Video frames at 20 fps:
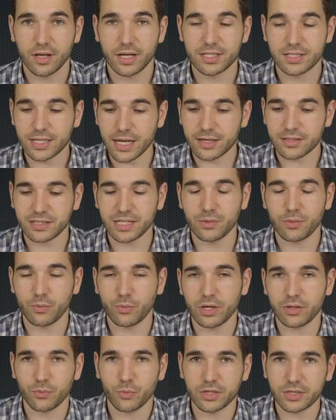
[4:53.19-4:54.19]
essentially,
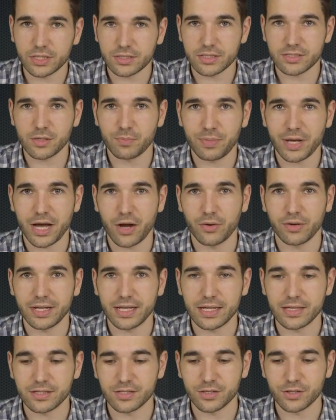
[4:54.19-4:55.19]
what this is about
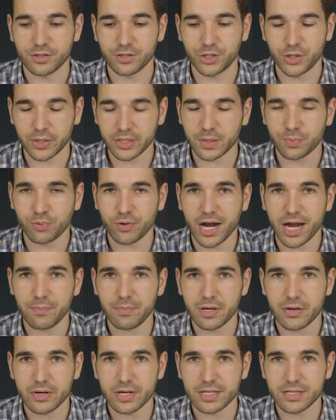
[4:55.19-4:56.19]
is during the
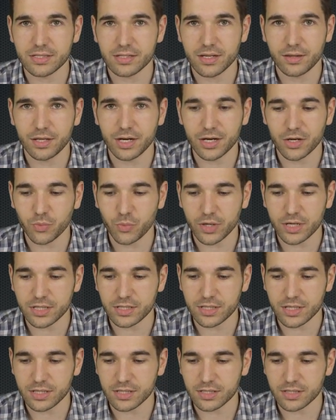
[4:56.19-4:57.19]
primaries, there
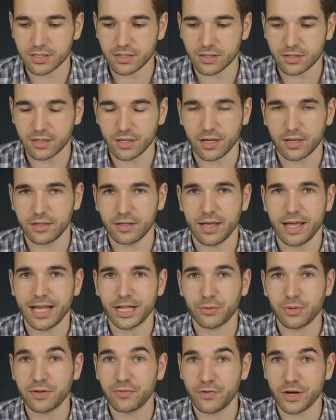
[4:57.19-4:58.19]
was this
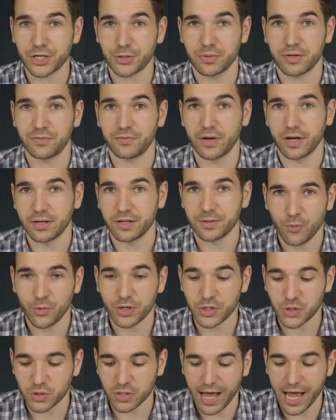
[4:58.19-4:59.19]
Hillary Victory Fund,
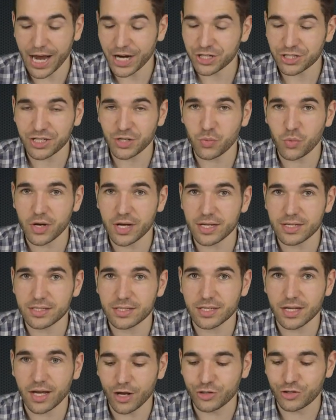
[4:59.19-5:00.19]
which actually
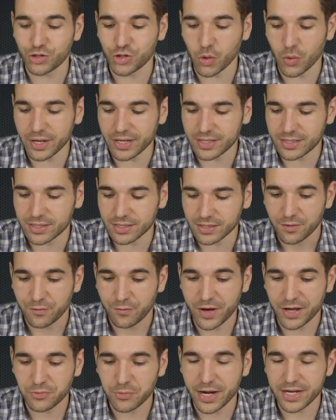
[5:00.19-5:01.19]
was a joint
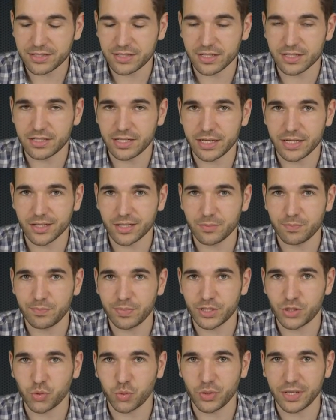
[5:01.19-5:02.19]
fundraising deal
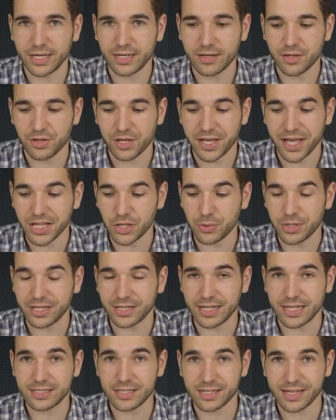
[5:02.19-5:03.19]
between the Hillary
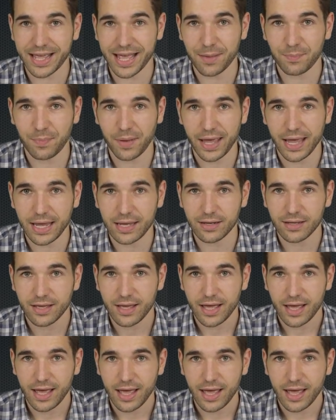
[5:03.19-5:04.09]
Clinton campaign